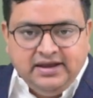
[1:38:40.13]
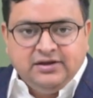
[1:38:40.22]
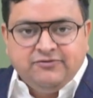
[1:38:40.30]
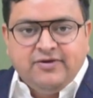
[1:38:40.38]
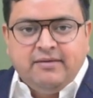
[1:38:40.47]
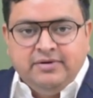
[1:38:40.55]

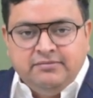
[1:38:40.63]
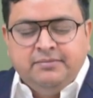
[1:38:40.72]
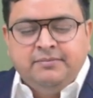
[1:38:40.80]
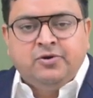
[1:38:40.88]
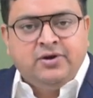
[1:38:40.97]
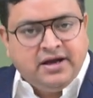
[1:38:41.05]
other family
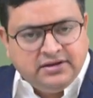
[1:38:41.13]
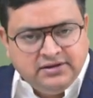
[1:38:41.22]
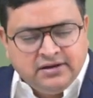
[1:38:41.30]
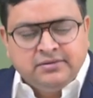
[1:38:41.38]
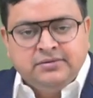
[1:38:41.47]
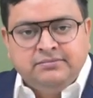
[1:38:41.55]
member or
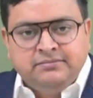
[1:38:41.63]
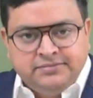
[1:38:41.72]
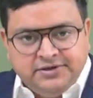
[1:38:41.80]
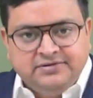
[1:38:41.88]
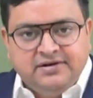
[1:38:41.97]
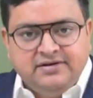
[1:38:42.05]
other
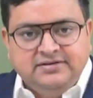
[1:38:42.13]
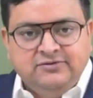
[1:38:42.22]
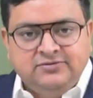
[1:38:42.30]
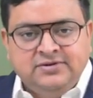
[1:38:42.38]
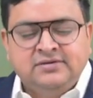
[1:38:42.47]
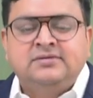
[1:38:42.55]
person
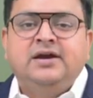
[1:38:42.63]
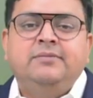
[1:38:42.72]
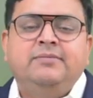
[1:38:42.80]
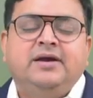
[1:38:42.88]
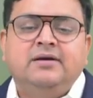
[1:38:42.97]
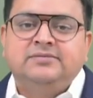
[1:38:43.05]
receives this, it
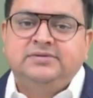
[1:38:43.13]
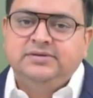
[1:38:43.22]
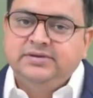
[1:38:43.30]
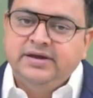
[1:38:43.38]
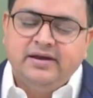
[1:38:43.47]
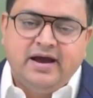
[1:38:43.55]
becomes
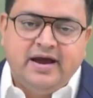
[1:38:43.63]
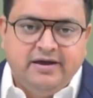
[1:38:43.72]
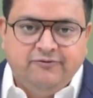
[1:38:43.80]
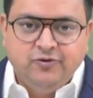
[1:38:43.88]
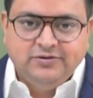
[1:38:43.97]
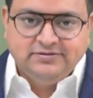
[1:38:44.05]
their
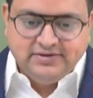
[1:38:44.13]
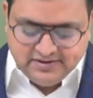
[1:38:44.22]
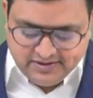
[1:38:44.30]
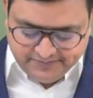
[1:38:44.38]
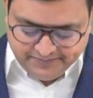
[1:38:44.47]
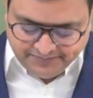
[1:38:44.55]
IFOS,
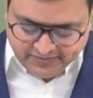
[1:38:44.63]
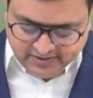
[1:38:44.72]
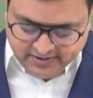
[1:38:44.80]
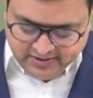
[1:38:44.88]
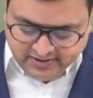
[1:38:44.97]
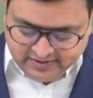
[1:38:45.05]

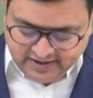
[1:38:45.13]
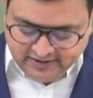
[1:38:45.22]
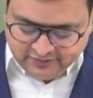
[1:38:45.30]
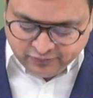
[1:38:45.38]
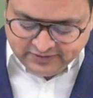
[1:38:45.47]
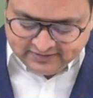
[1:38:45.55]

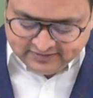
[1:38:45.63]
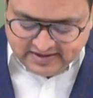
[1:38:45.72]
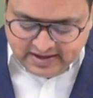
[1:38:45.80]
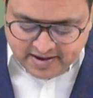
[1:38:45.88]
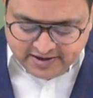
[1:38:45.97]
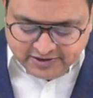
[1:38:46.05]
right? So this
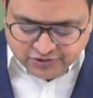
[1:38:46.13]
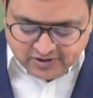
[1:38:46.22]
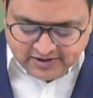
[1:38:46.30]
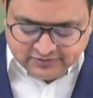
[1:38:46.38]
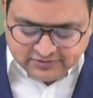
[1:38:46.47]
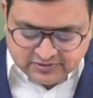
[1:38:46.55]
scheme and
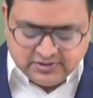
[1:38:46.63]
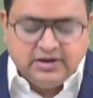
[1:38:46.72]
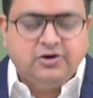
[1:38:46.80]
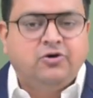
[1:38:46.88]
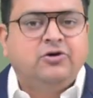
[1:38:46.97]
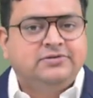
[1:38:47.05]
insurance
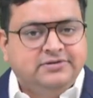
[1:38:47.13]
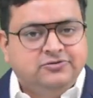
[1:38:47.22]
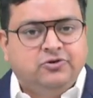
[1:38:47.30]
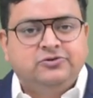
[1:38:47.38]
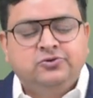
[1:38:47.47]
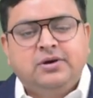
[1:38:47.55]
is
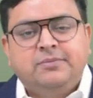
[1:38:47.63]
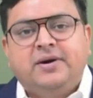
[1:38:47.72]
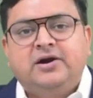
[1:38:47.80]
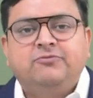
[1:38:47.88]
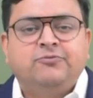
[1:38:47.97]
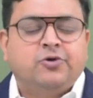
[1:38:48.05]
also a
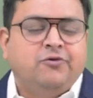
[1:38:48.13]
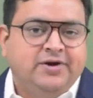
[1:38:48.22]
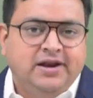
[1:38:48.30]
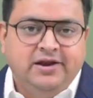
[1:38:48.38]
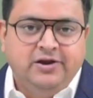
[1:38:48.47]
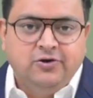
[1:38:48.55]
part of
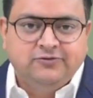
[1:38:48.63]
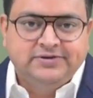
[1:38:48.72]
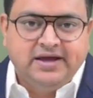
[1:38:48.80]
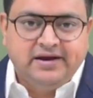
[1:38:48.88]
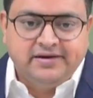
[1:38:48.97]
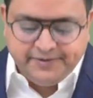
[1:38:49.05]
profit in lieu of
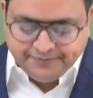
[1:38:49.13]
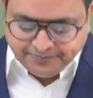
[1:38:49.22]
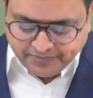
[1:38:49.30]
salary.